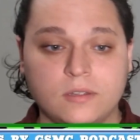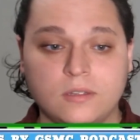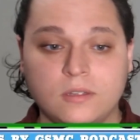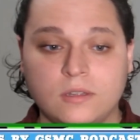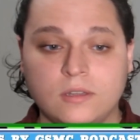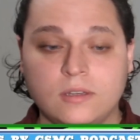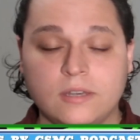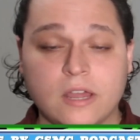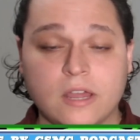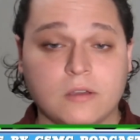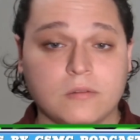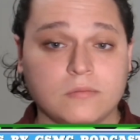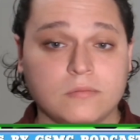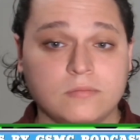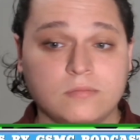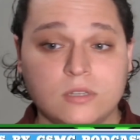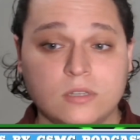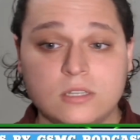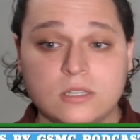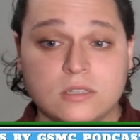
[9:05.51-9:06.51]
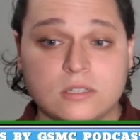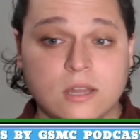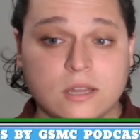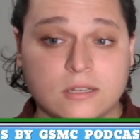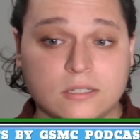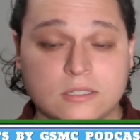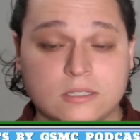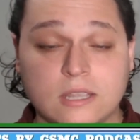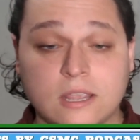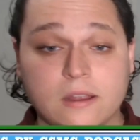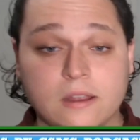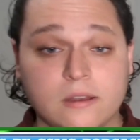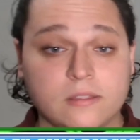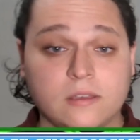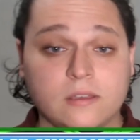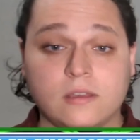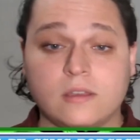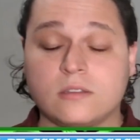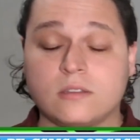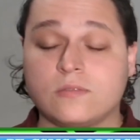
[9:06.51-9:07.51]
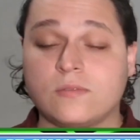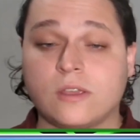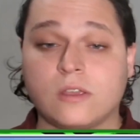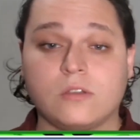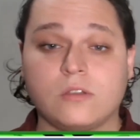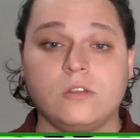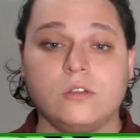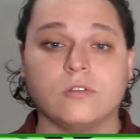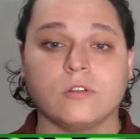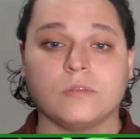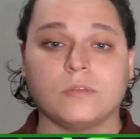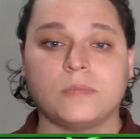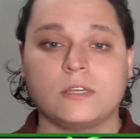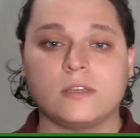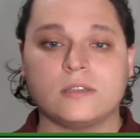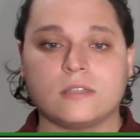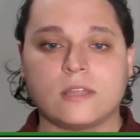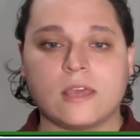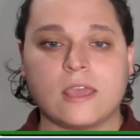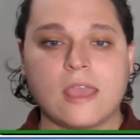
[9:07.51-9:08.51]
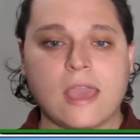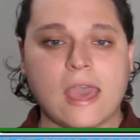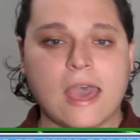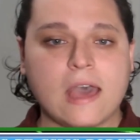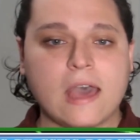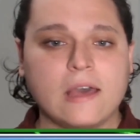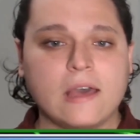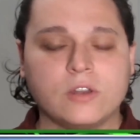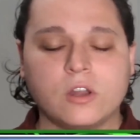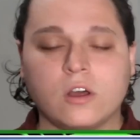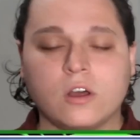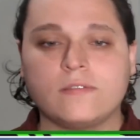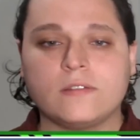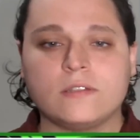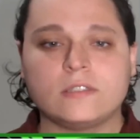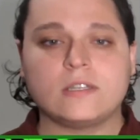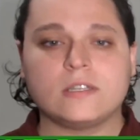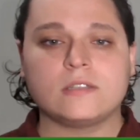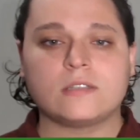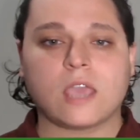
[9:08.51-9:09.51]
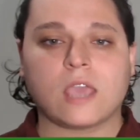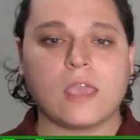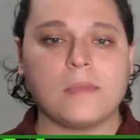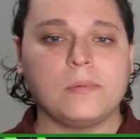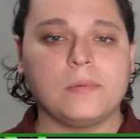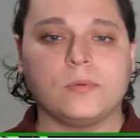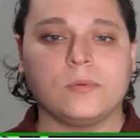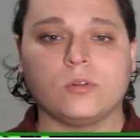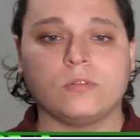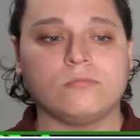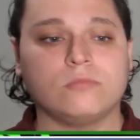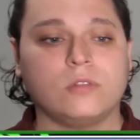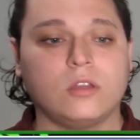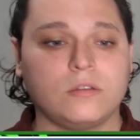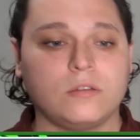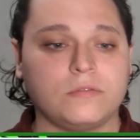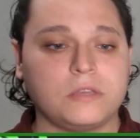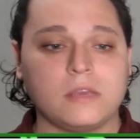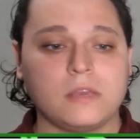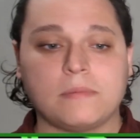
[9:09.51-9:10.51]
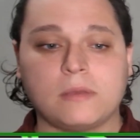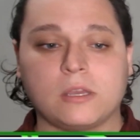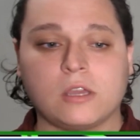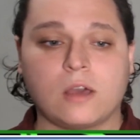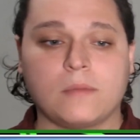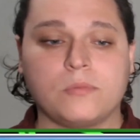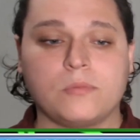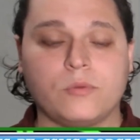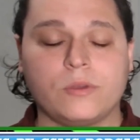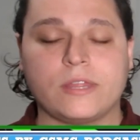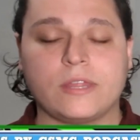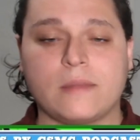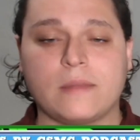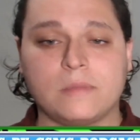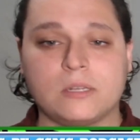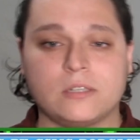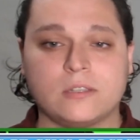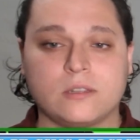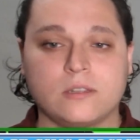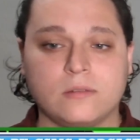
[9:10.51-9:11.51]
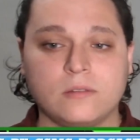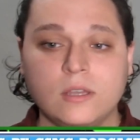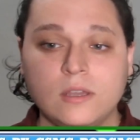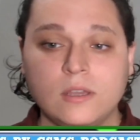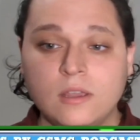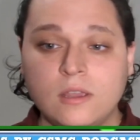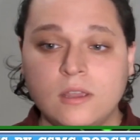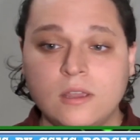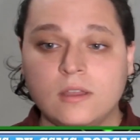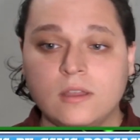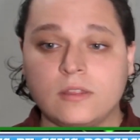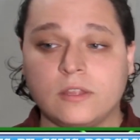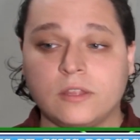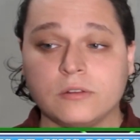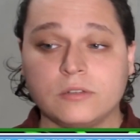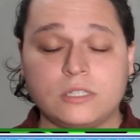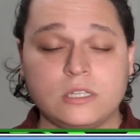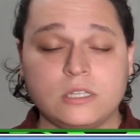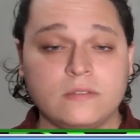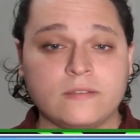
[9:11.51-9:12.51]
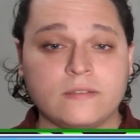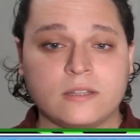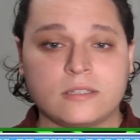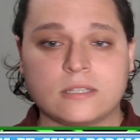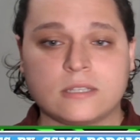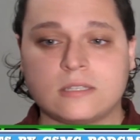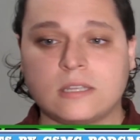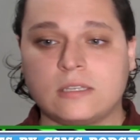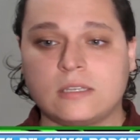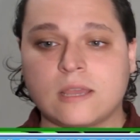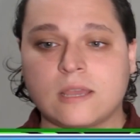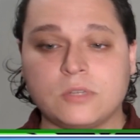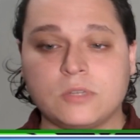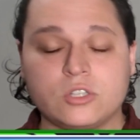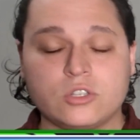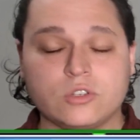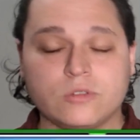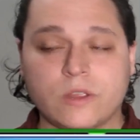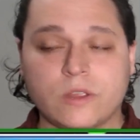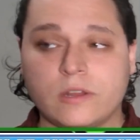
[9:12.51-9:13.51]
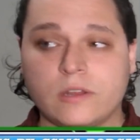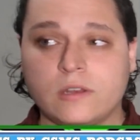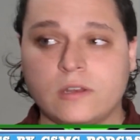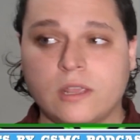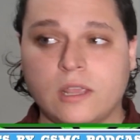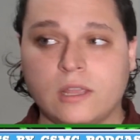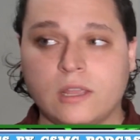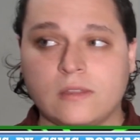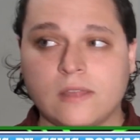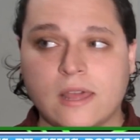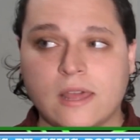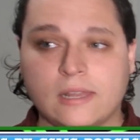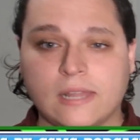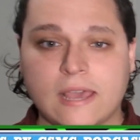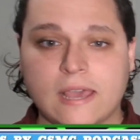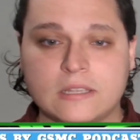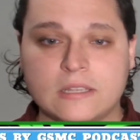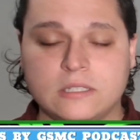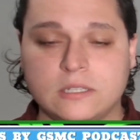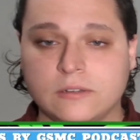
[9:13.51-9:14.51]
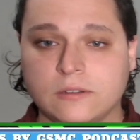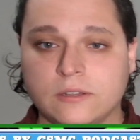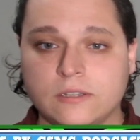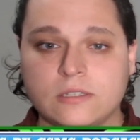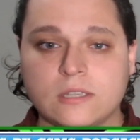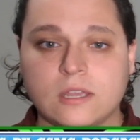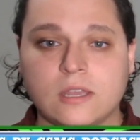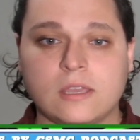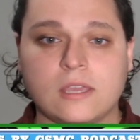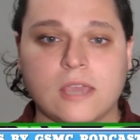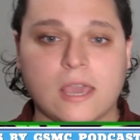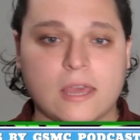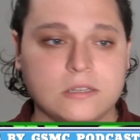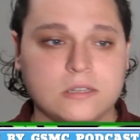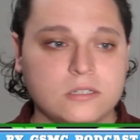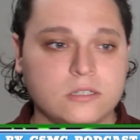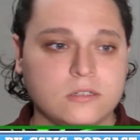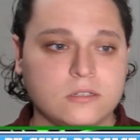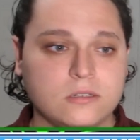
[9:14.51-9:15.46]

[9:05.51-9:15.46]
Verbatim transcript: Now, this is not to say anything against Vancouver because they have an offense that's capable of keeping up with Edmonton. Their defense, as they demonstrated in that last series against